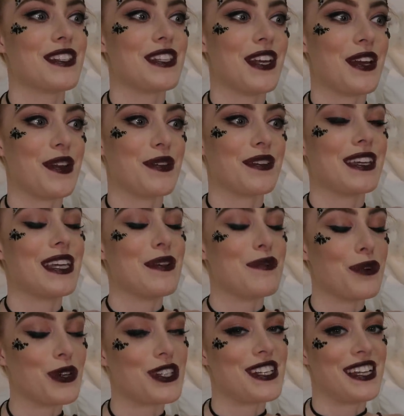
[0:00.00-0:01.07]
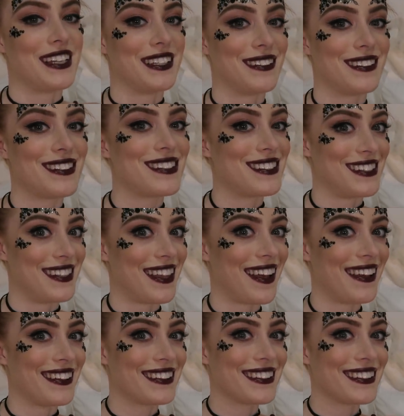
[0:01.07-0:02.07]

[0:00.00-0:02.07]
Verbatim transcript: so keep watching to see that.